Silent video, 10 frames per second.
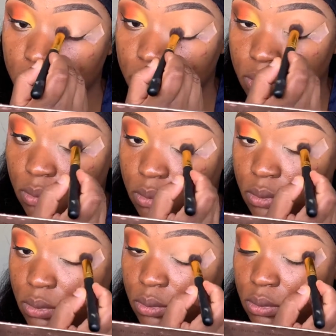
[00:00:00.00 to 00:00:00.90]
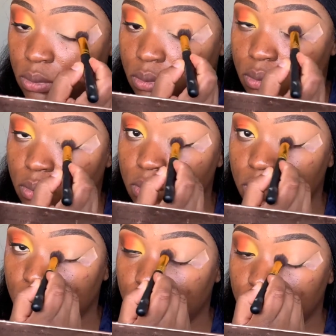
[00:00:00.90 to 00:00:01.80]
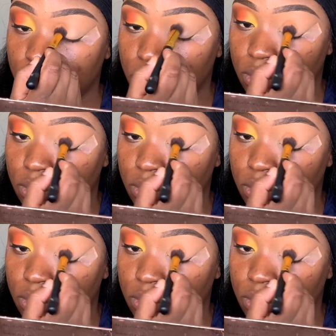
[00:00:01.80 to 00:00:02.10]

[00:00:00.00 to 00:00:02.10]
eye because I want it to be perfect.